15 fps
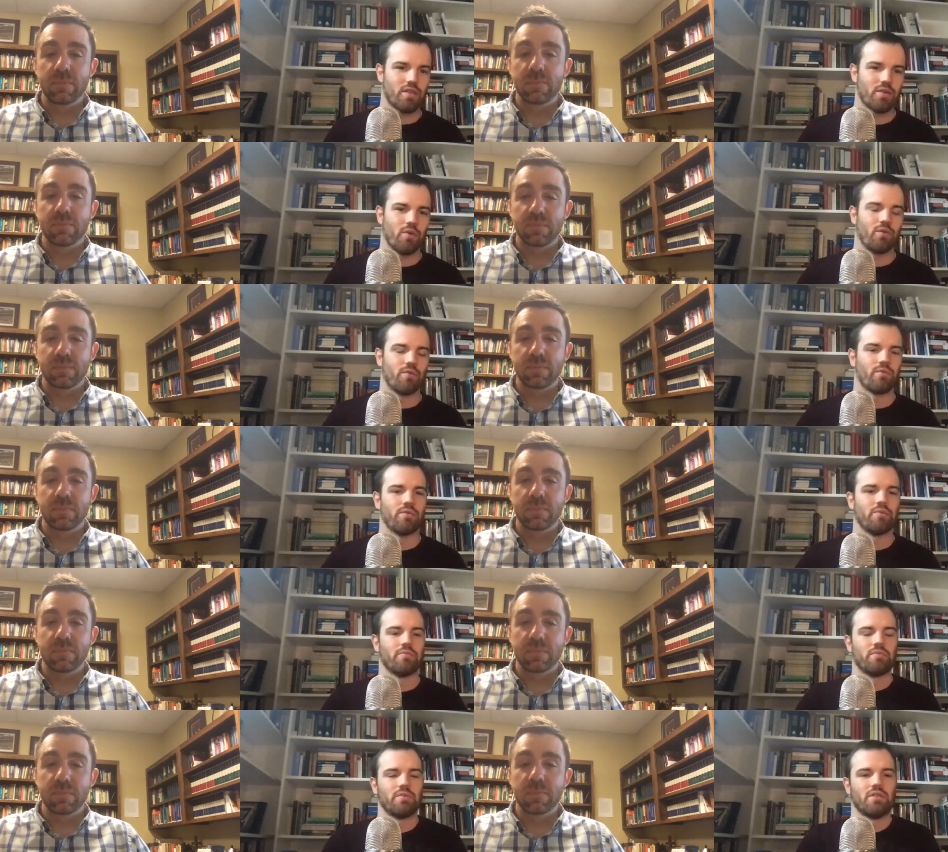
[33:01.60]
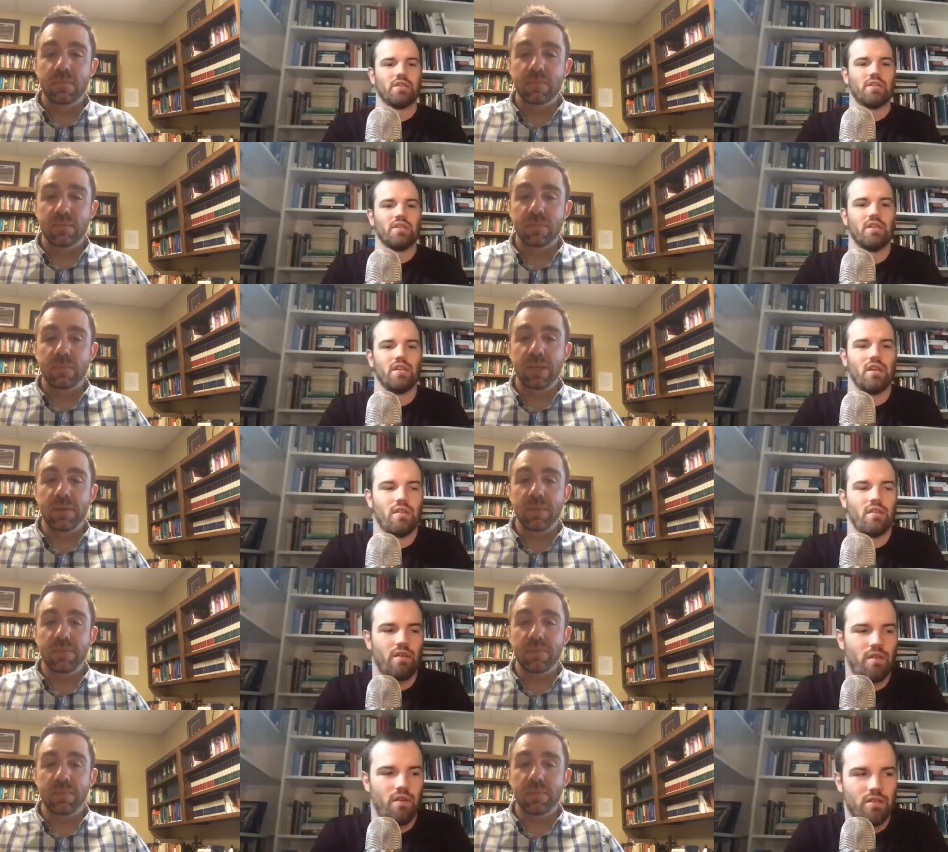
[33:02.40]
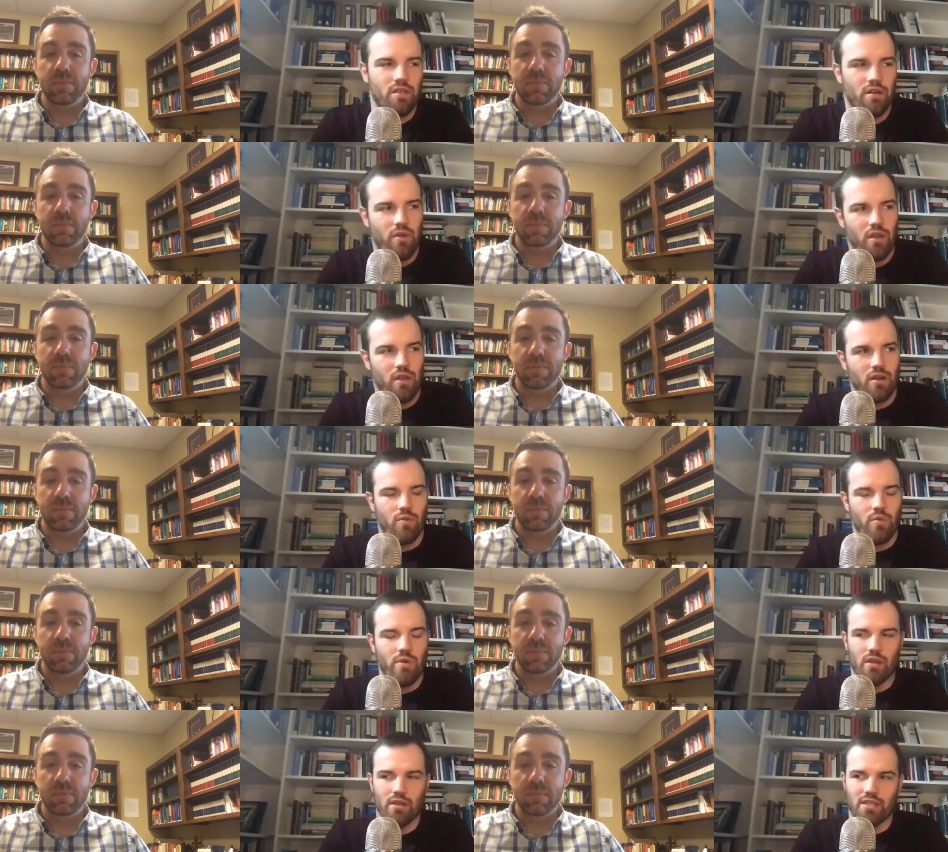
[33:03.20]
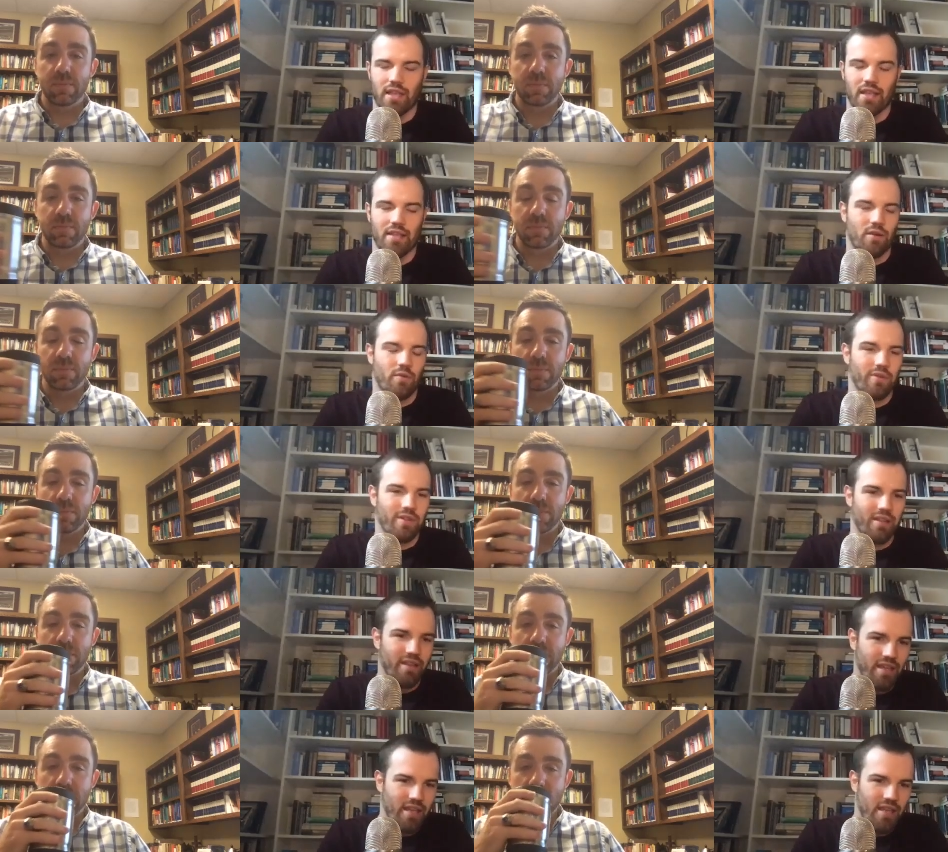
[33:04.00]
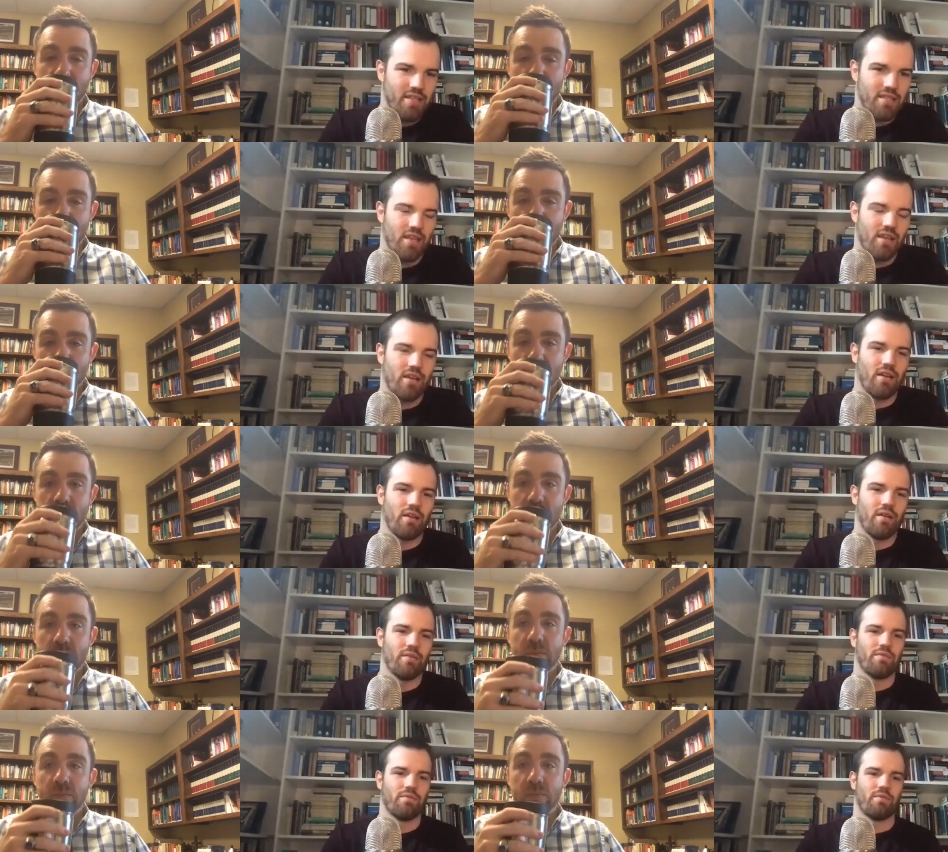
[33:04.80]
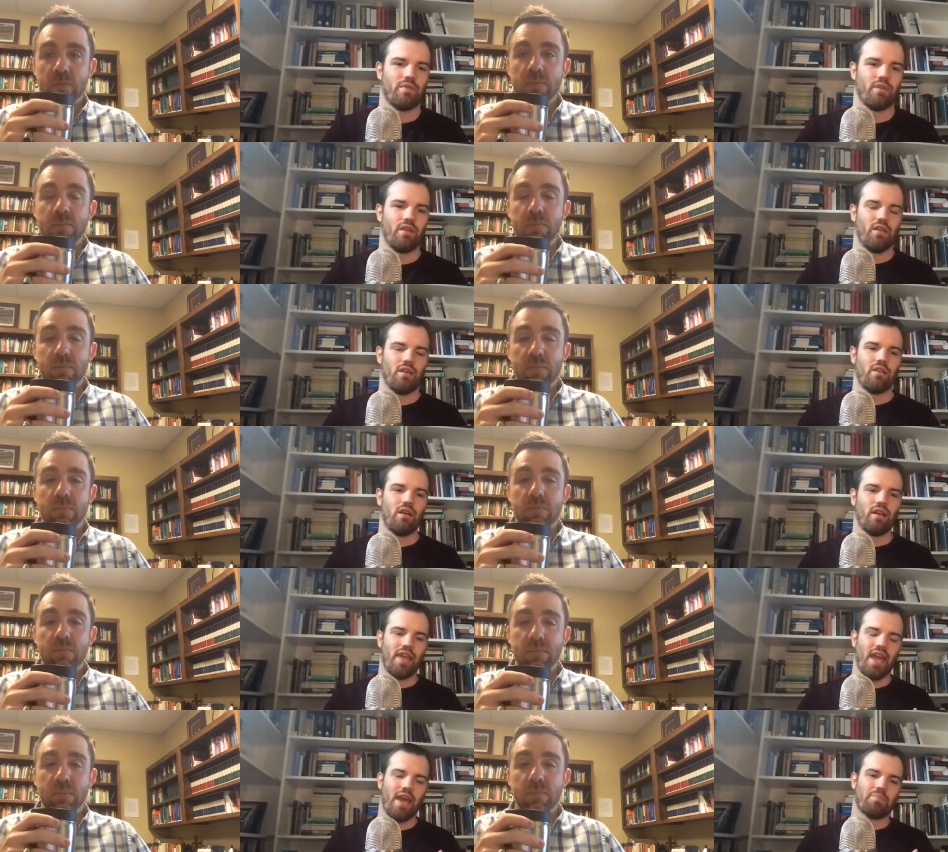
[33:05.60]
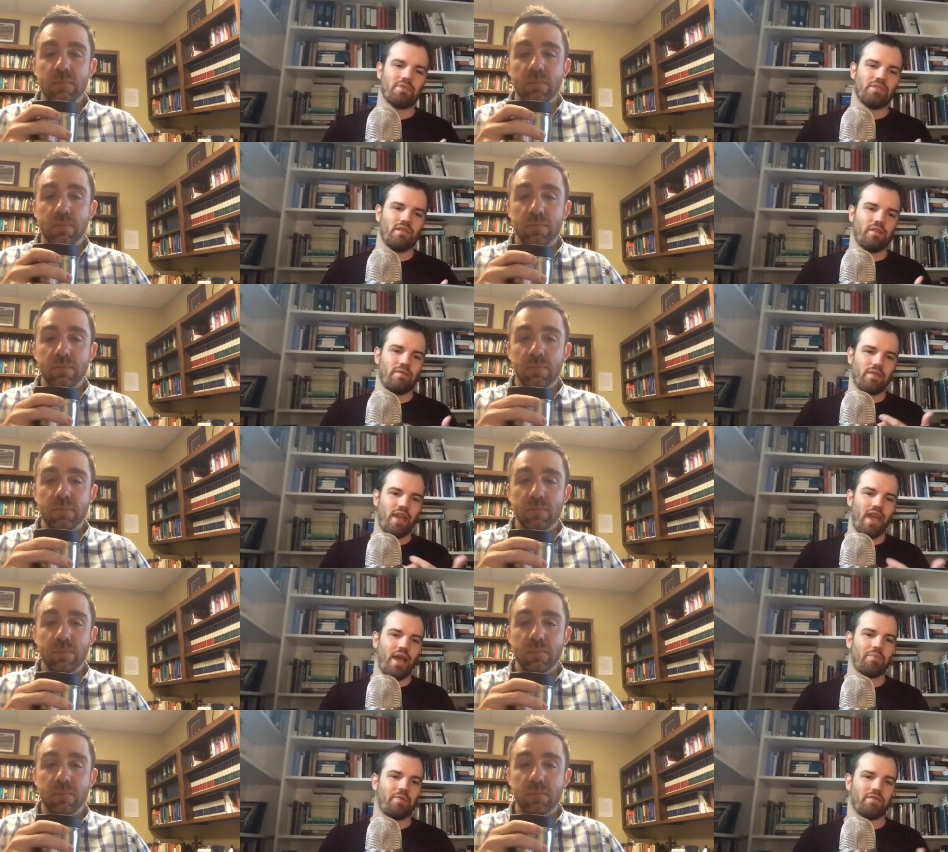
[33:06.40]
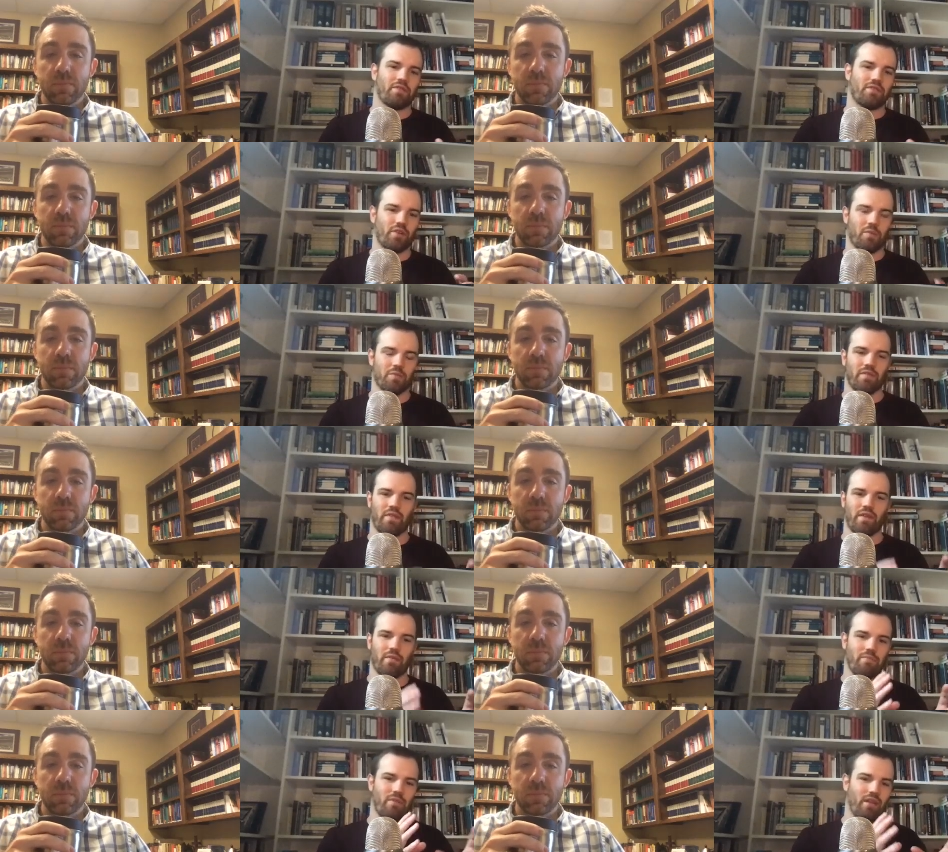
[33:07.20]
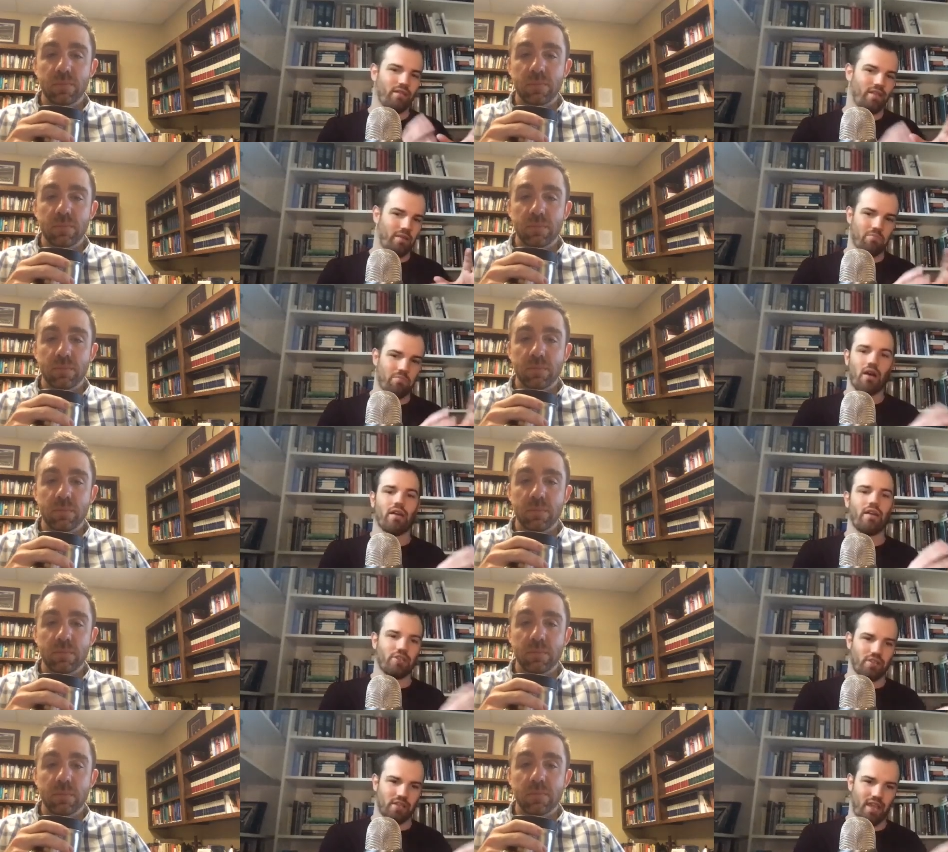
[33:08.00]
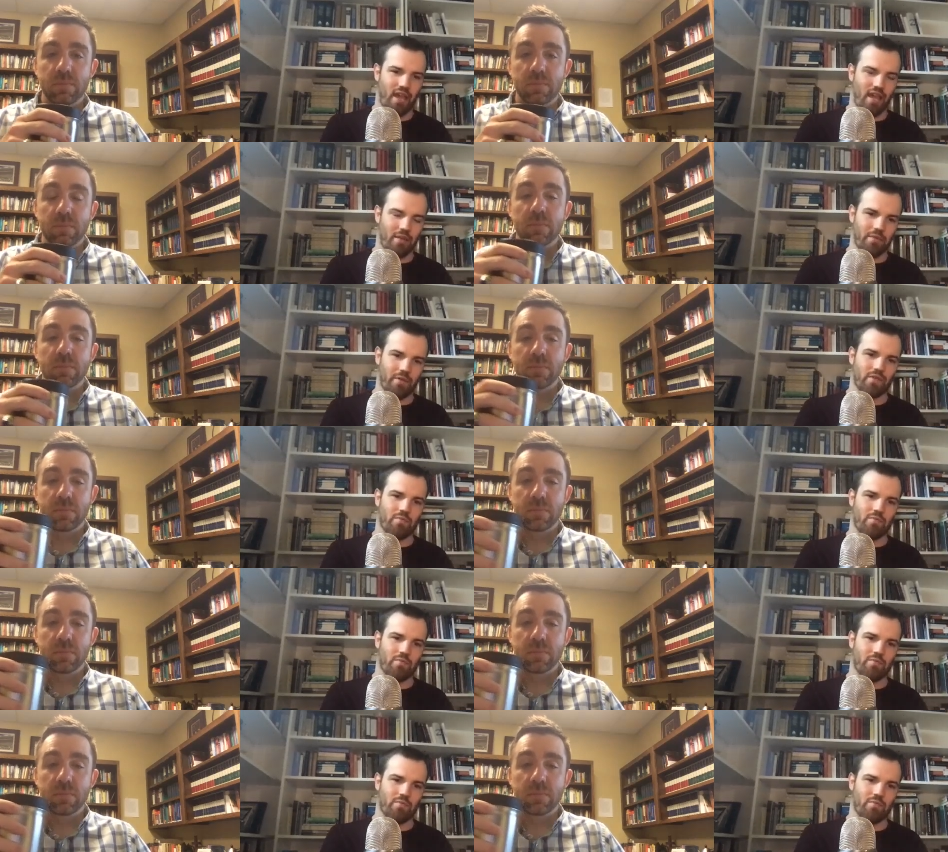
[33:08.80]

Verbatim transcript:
Speaker 1: throne room yeah there's a in a real sense a release of not cap of captives in terms of them being like punished as captives